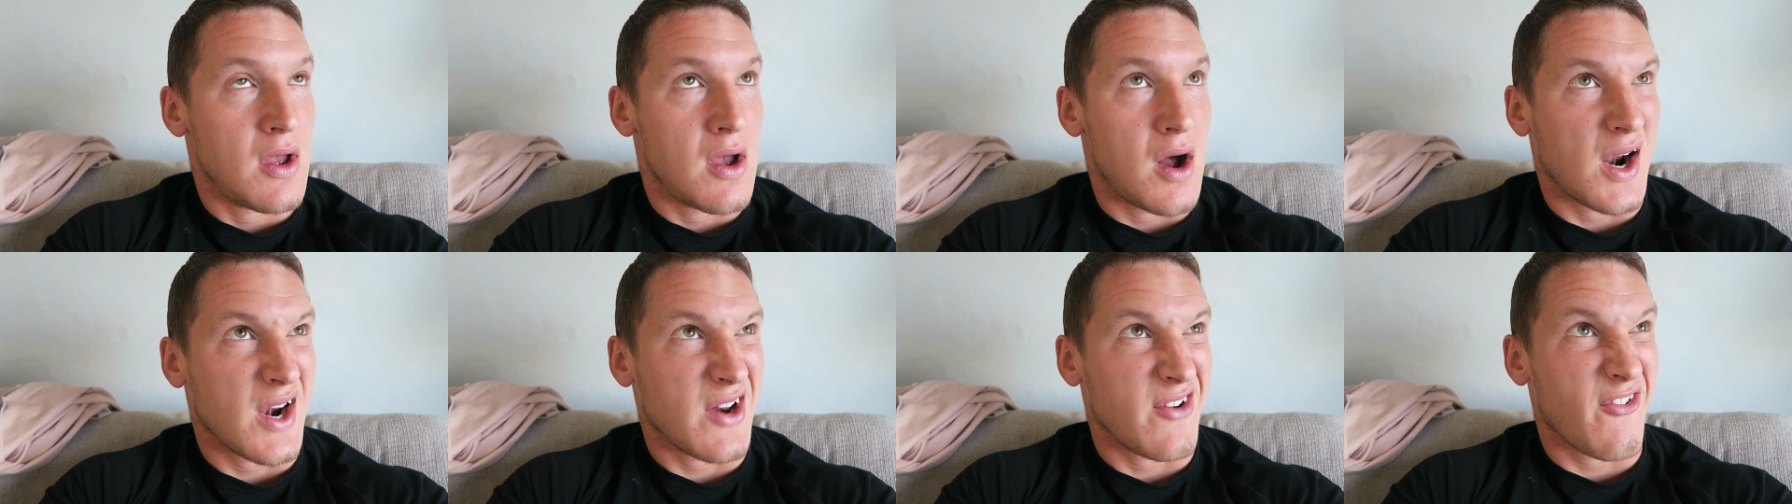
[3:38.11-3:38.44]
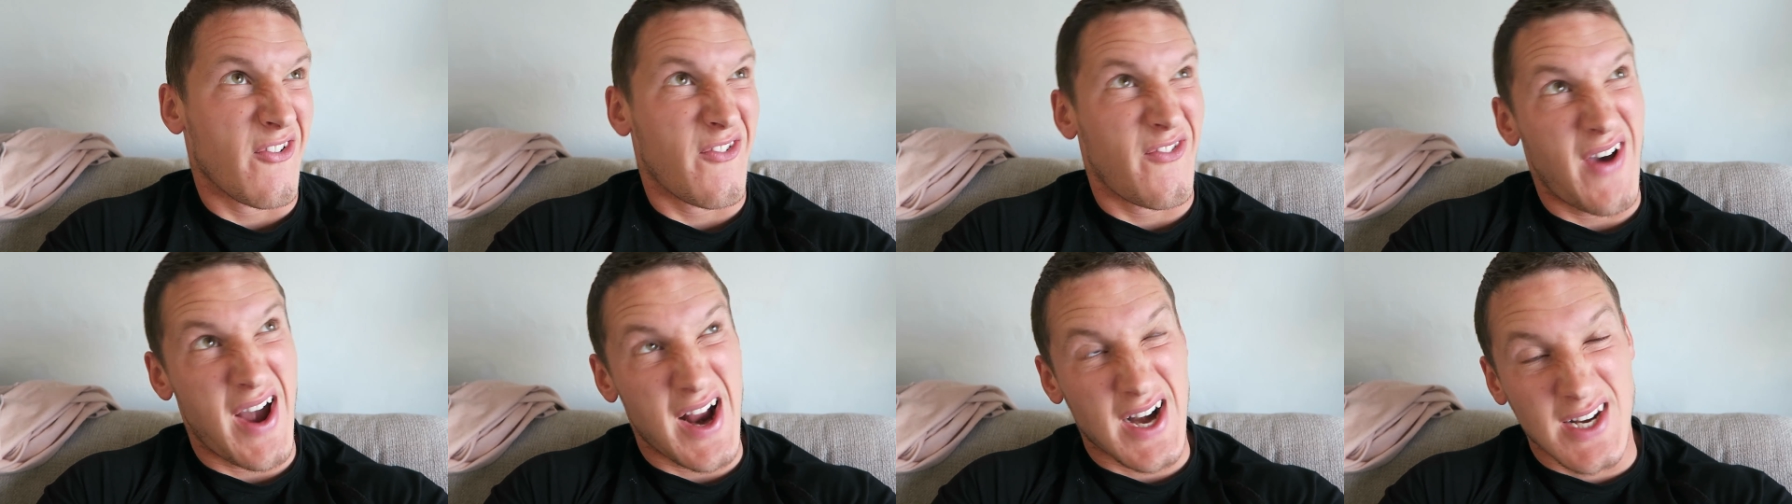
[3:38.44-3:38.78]
I didn't
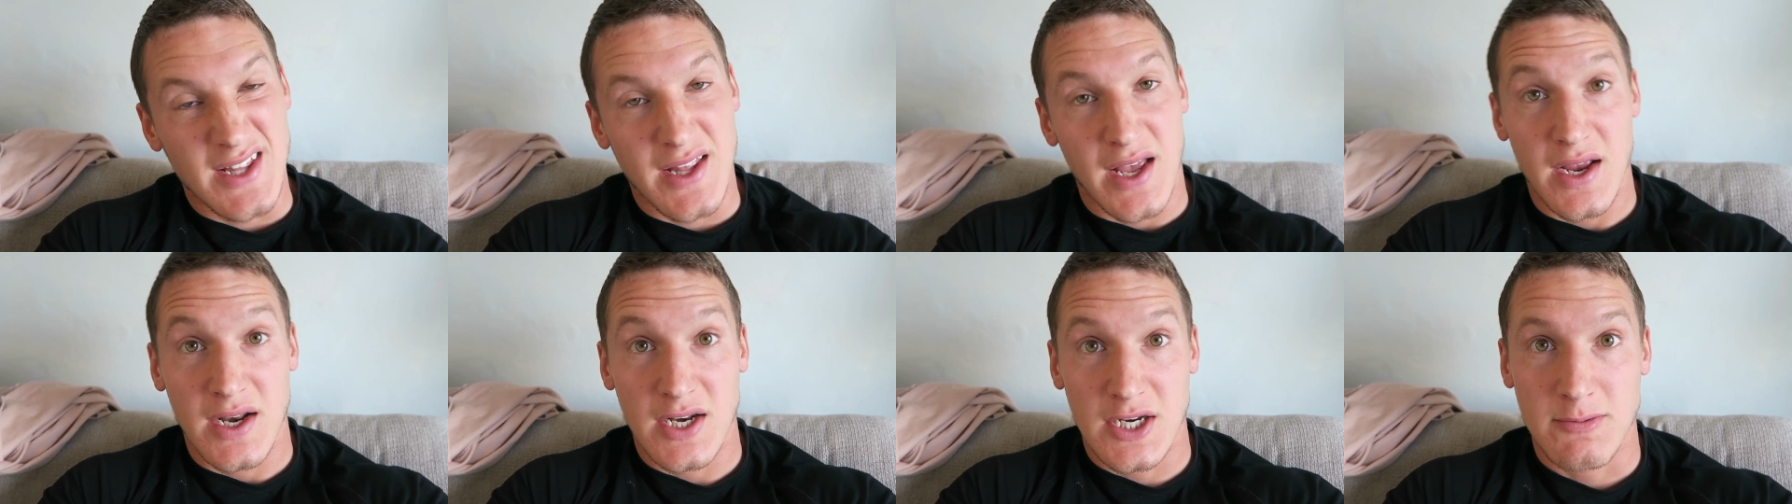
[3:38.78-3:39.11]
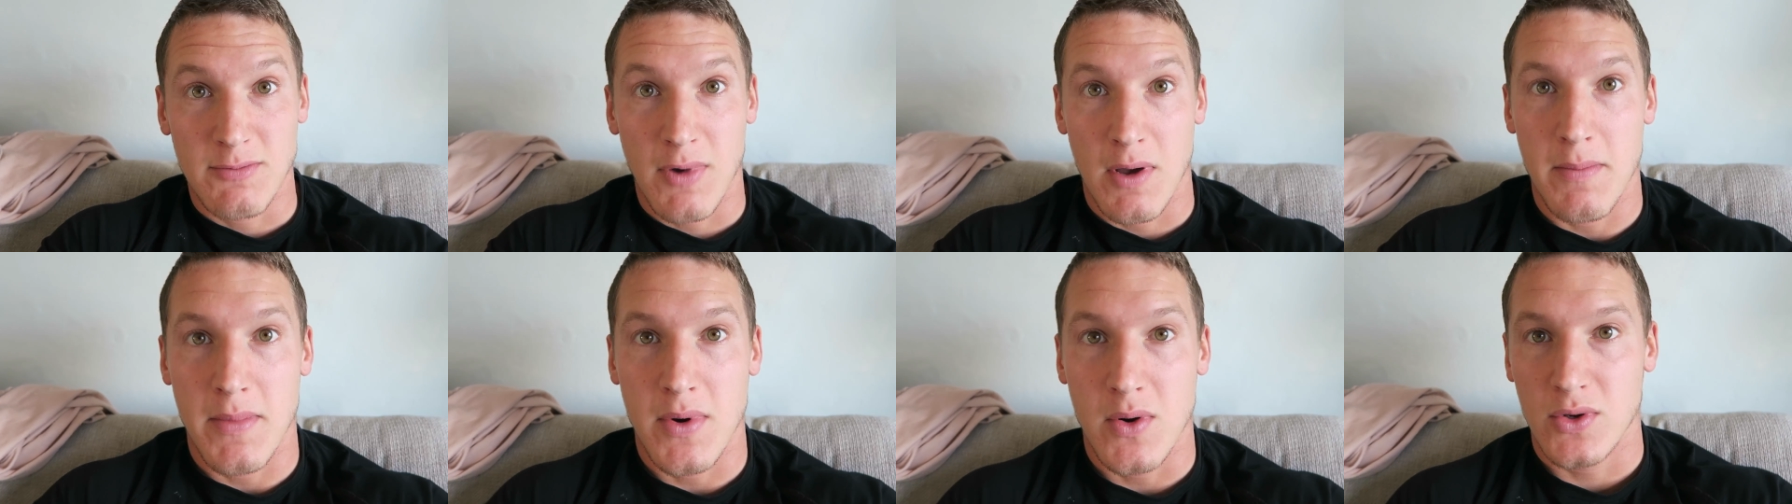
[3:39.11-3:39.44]
factor that into
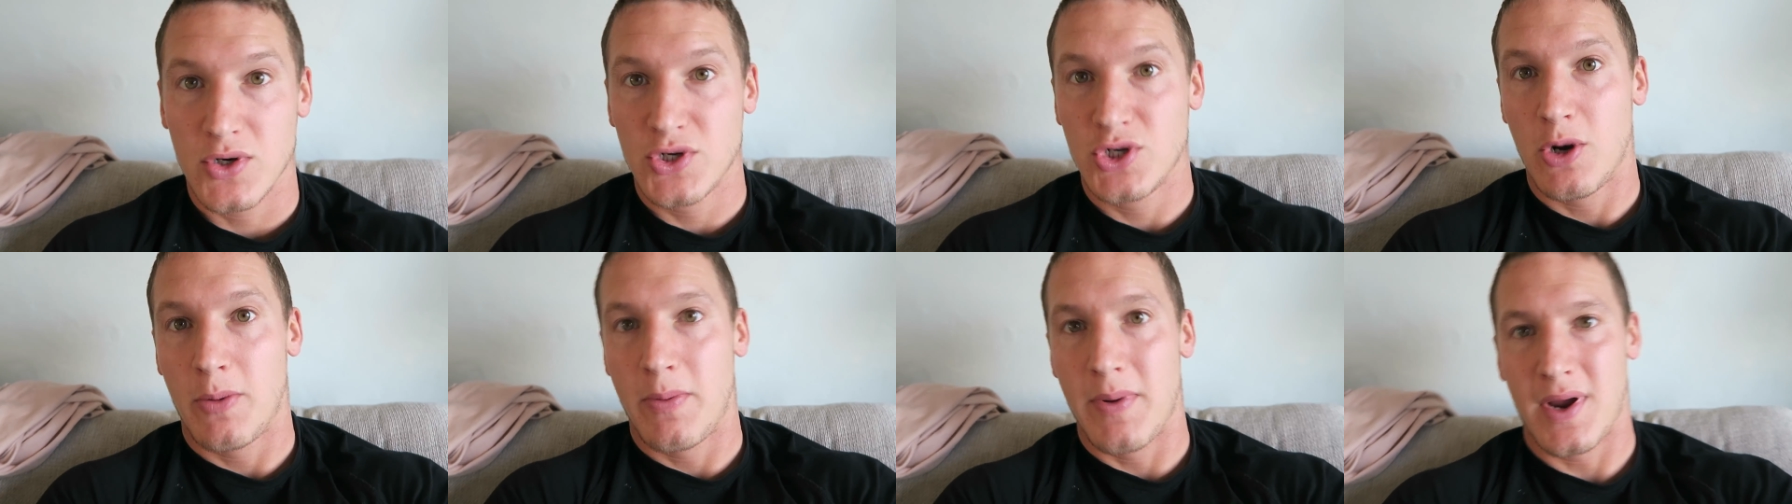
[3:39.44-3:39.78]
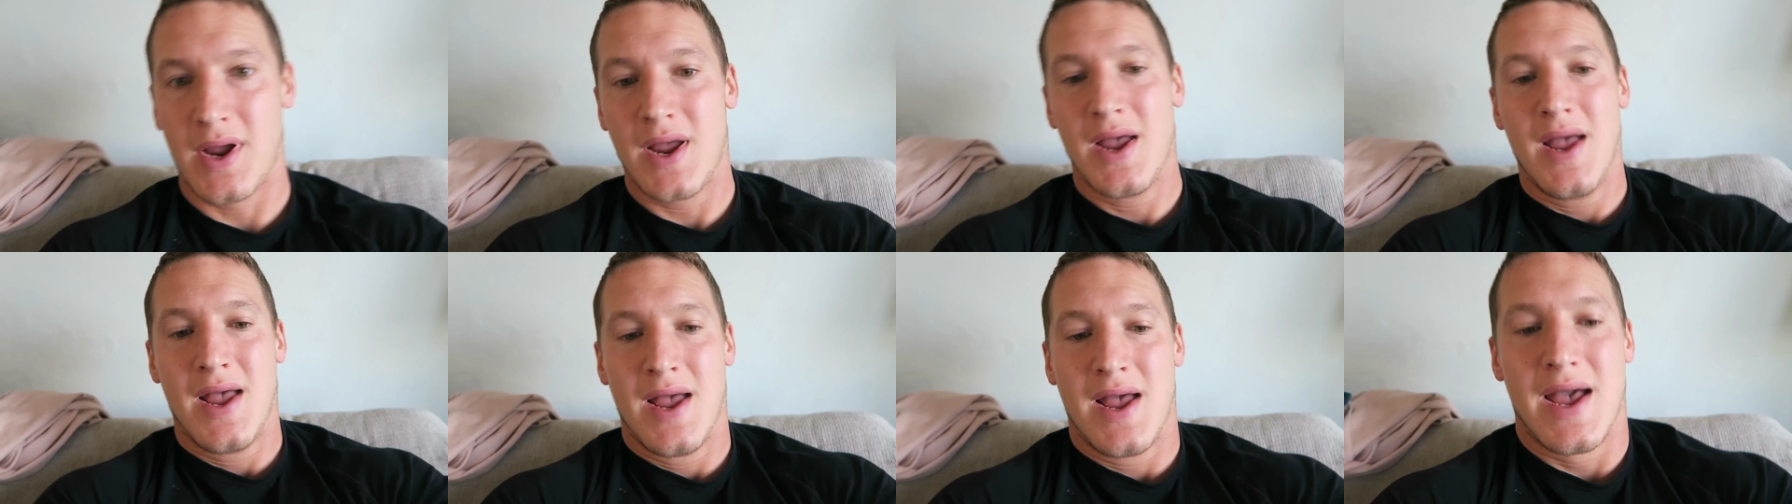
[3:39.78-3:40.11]
my milk
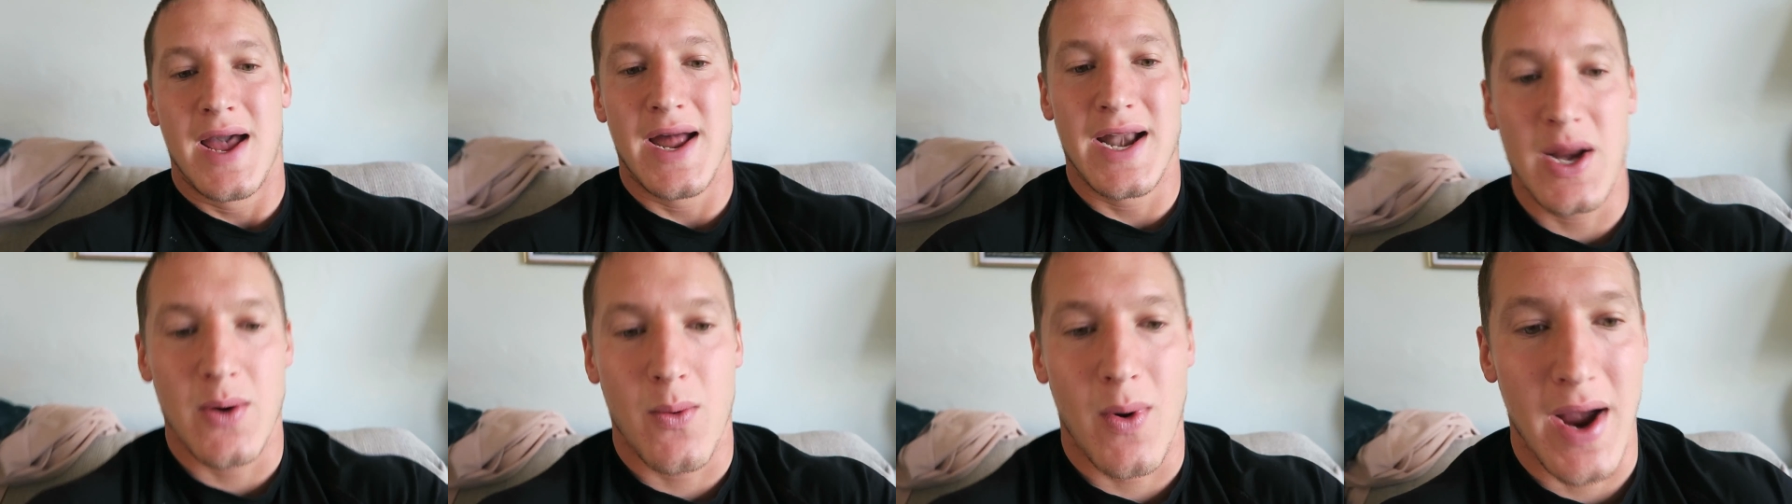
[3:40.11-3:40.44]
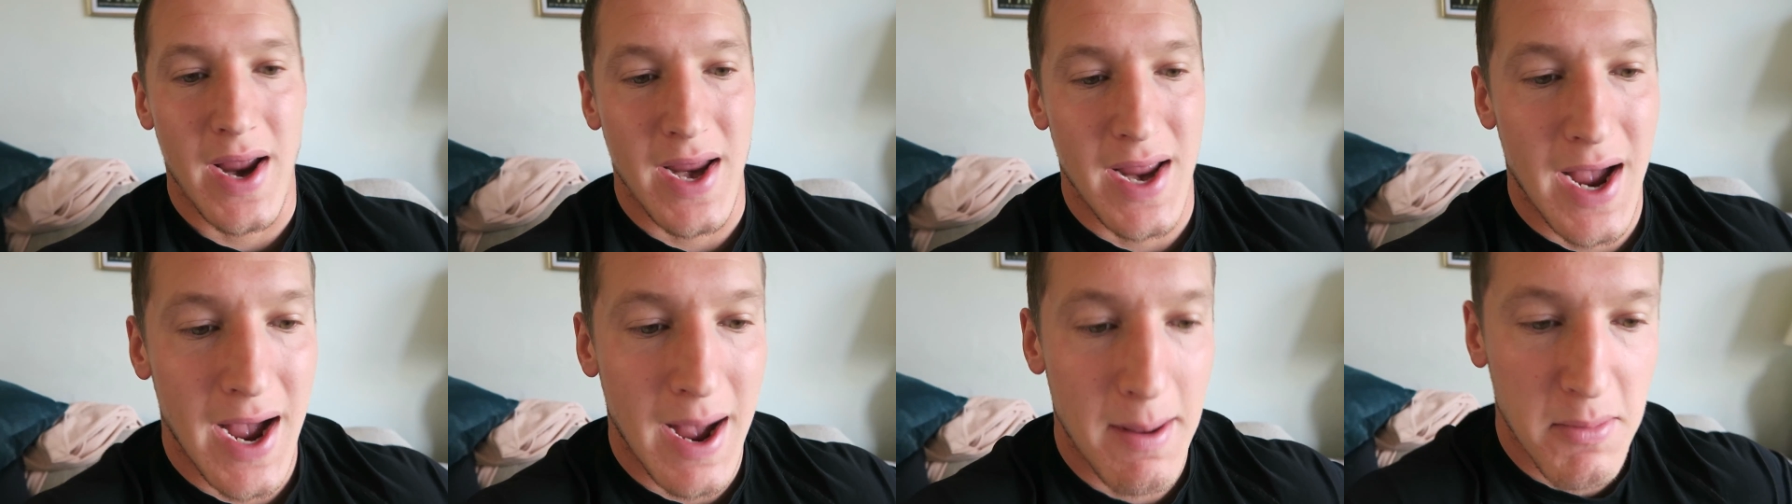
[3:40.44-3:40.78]
shopping.
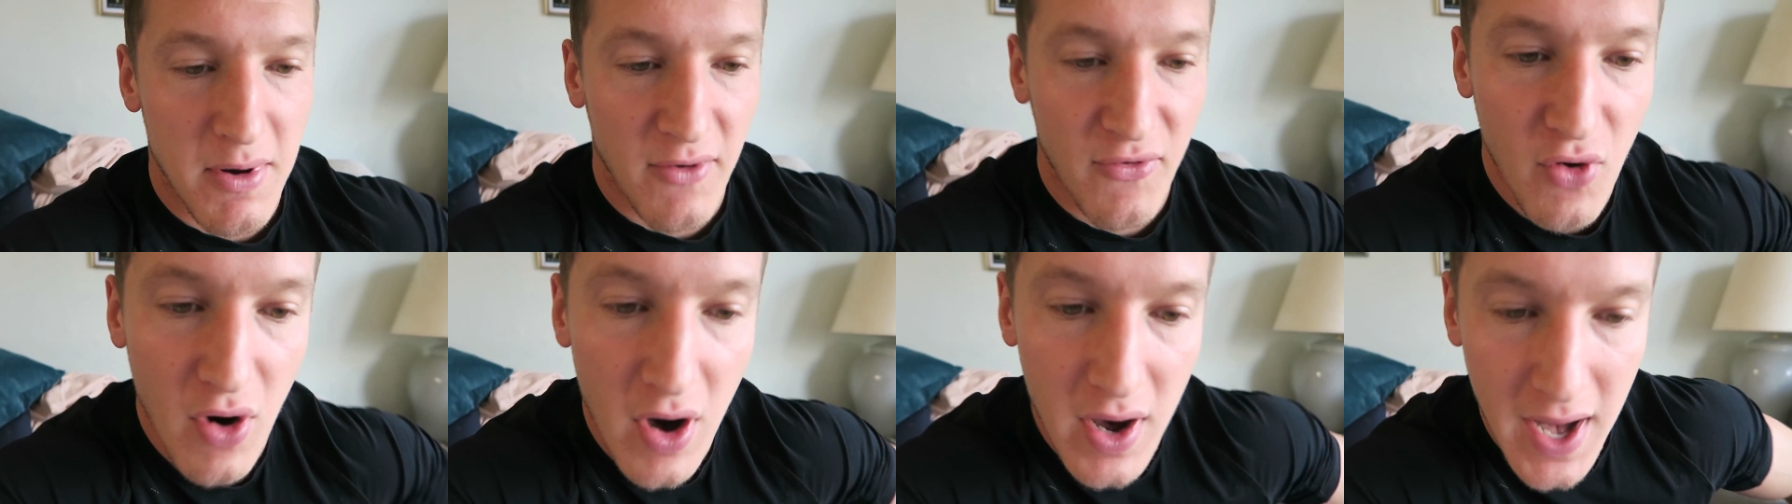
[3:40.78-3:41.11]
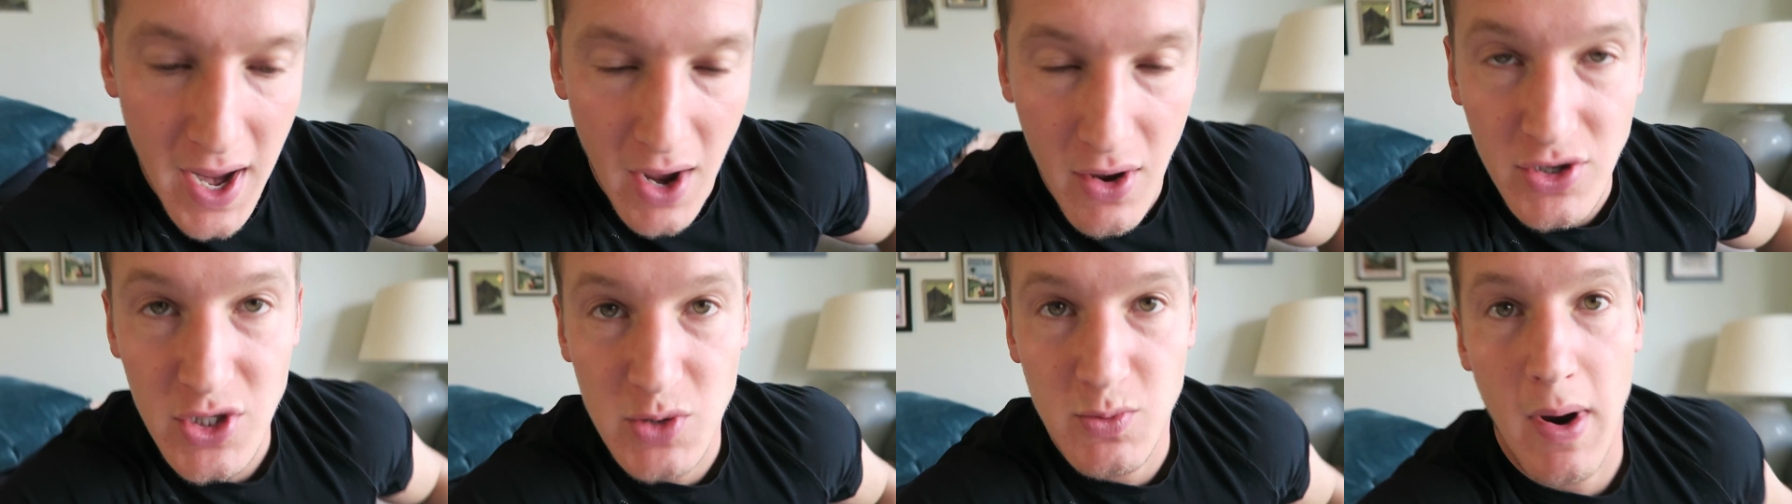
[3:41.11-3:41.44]
Anyway, um, before I
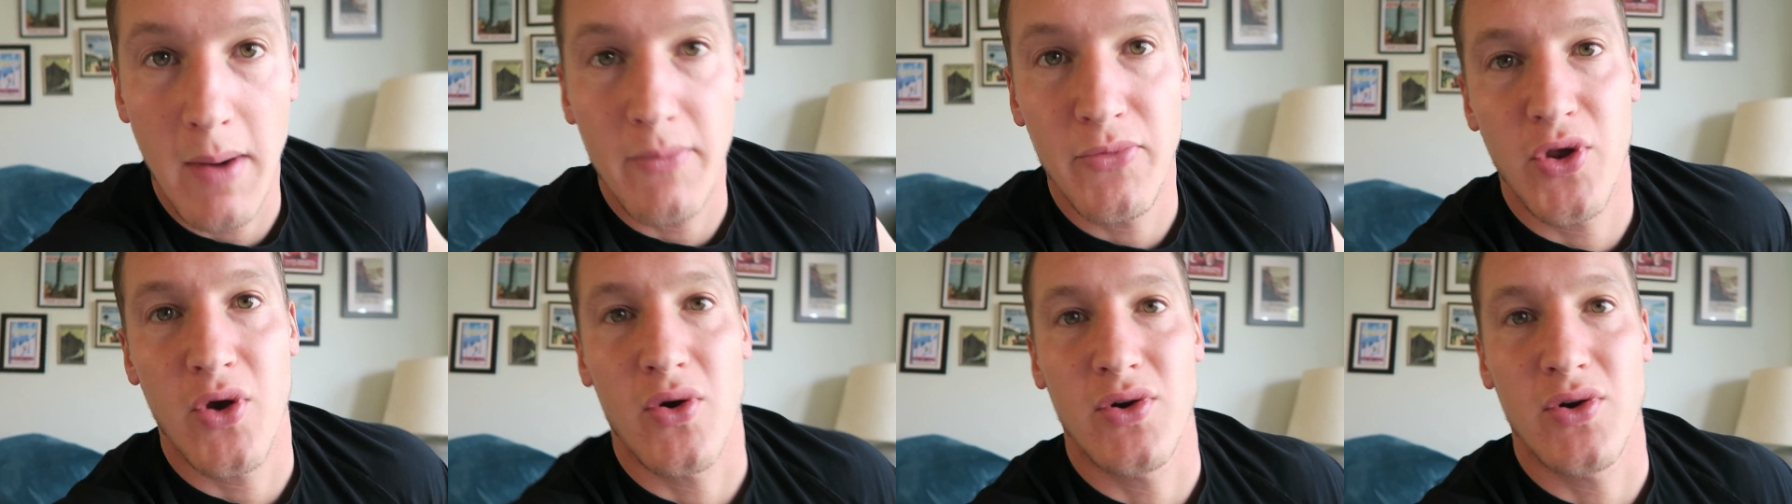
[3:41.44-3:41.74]
get on to what I'm